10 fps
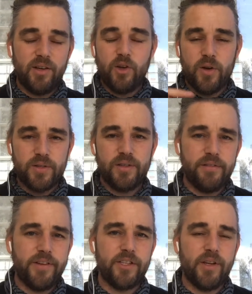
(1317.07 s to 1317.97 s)
go into
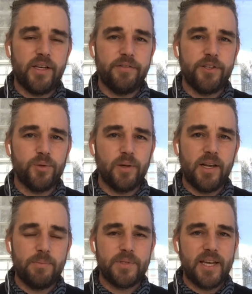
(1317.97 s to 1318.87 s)
the individual
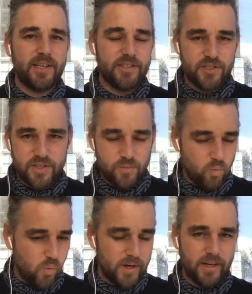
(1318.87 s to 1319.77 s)
clips, and it's just
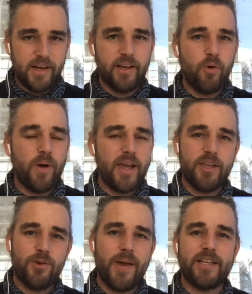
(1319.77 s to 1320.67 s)
one click
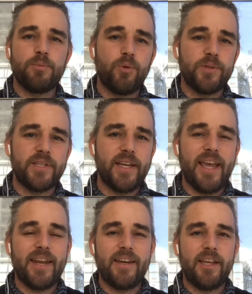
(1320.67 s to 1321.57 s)
away, you export it
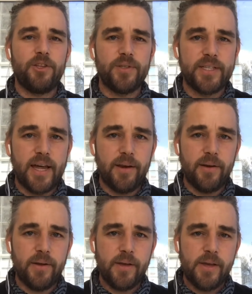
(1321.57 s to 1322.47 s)
again, and you're done.